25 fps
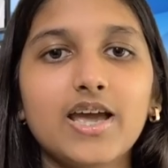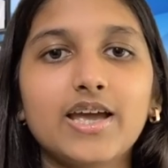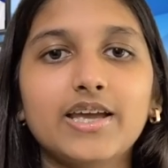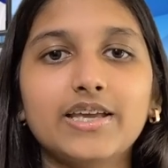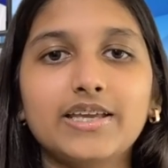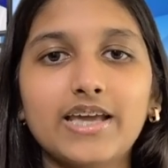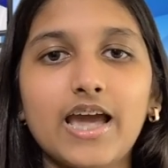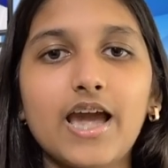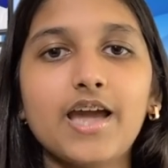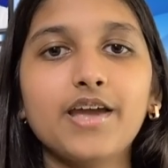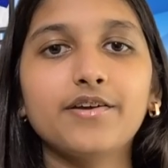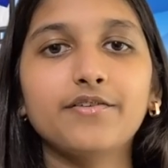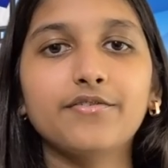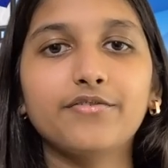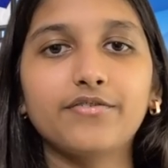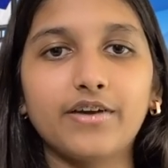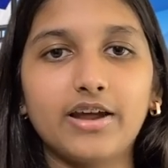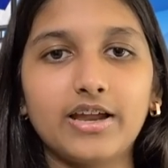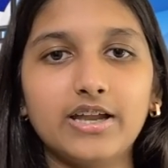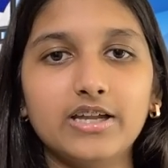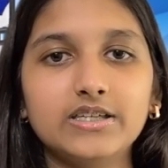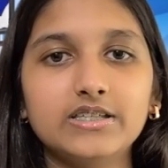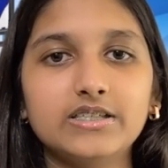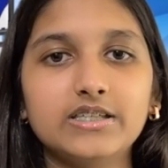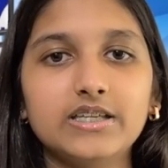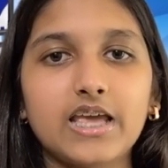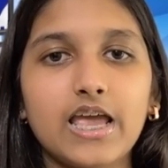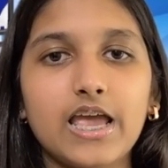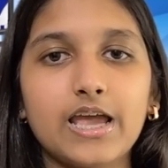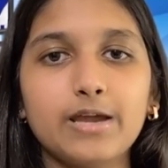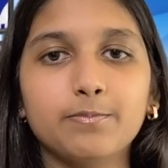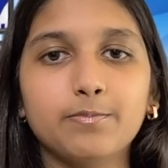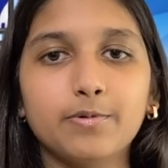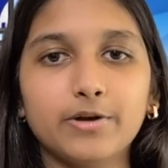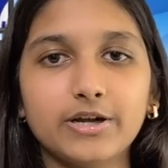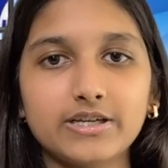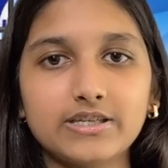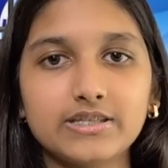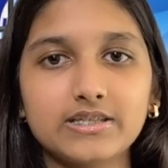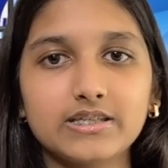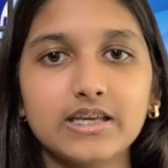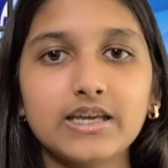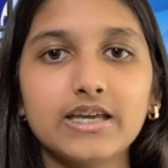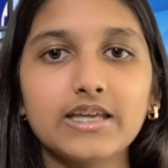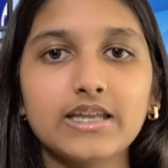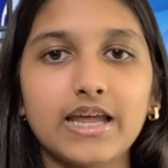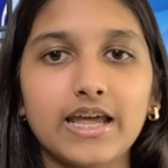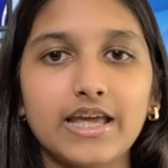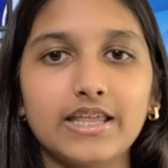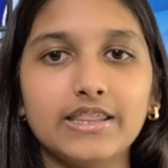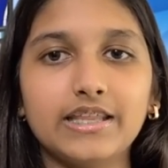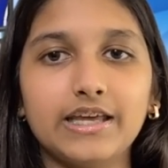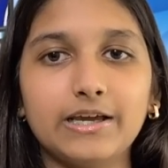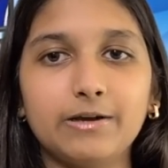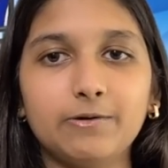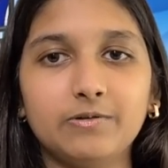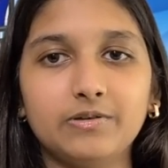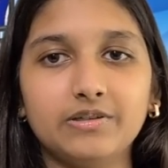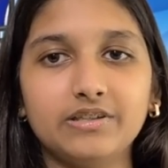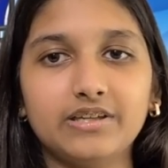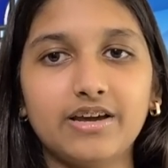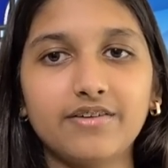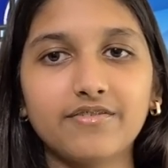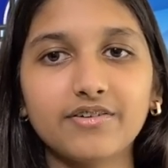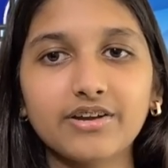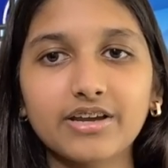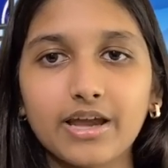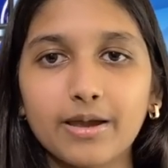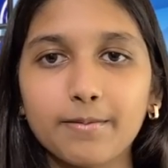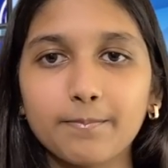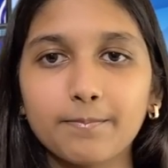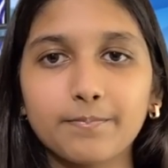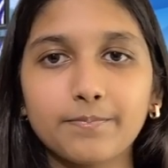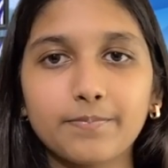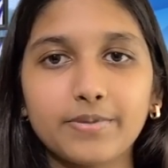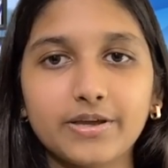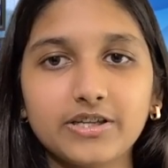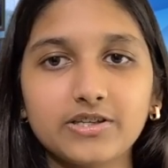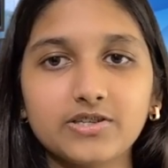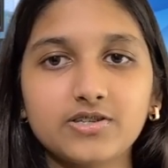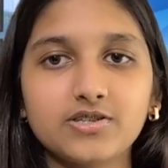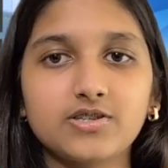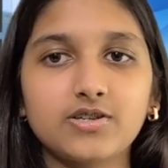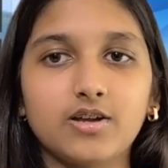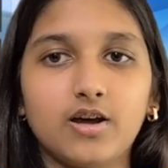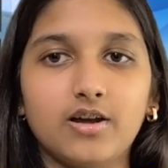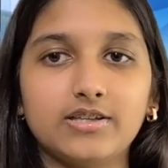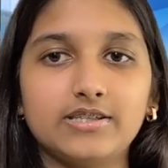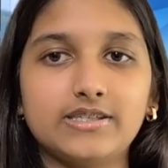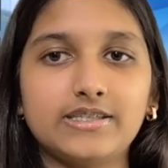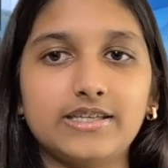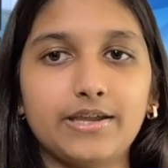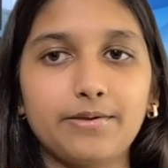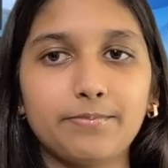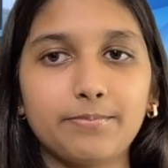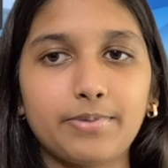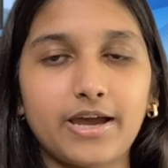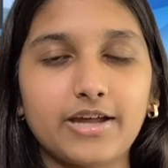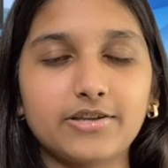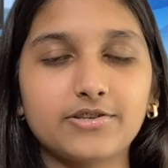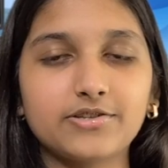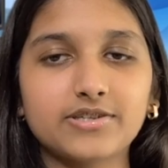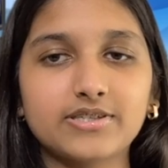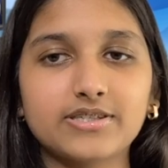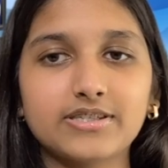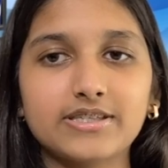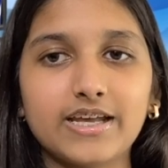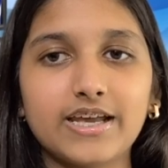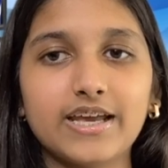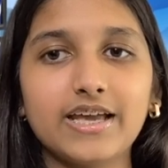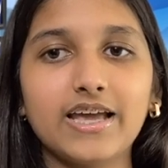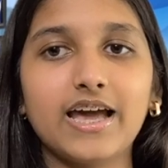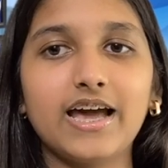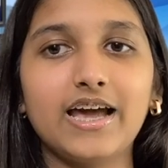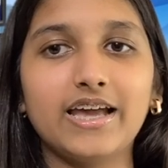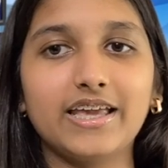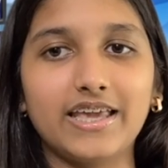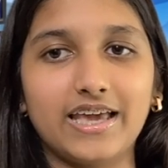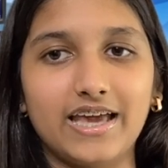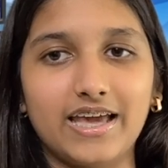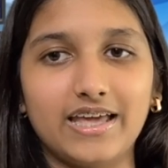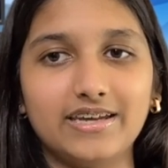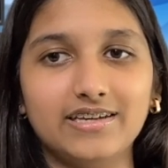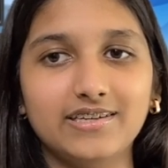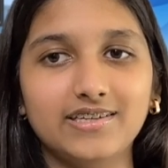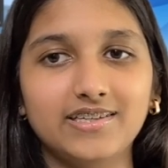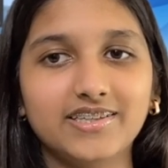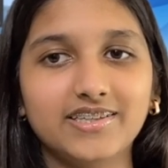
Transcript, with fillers: Get your friend a bracelet and they will never get pinched on St. Patrick's Day again.